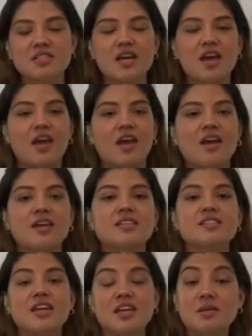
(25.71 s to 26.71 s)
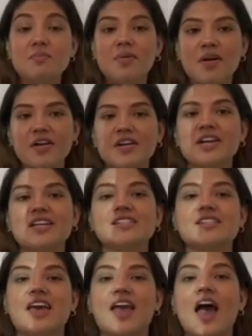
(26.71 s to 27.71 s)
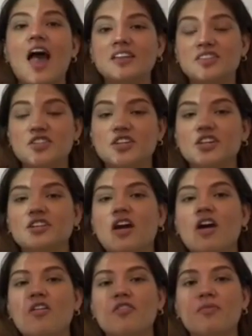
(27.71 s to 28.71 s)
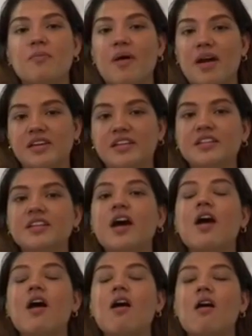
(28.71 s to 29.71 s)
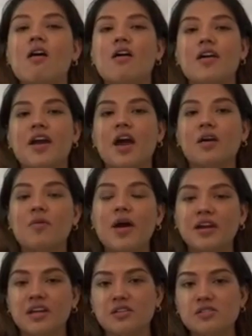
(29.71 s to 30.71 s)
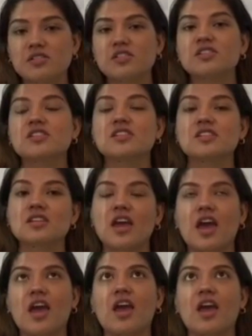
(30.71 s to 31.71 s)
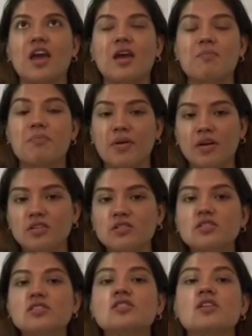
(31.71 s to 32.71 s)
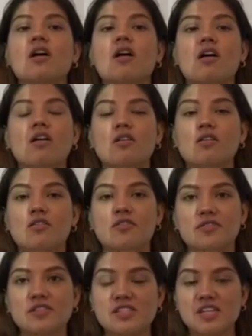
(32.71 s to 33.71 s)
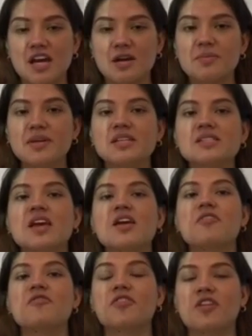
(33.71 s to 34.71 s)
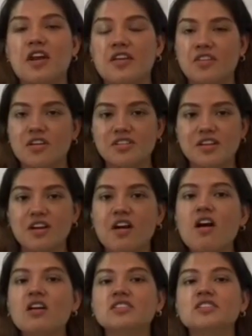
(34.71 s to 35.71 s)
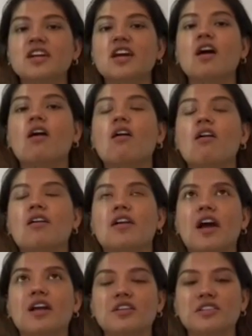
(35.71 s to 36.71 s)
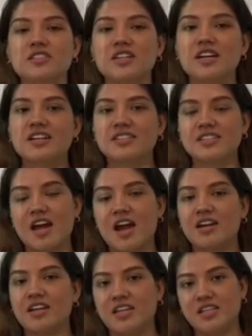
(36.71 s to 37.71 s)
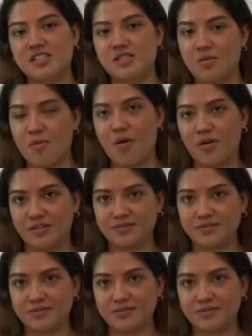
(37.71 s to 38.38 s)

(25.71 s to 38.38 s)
The import is the action of buying or acquiring goods, products, or service from another country or another than its own.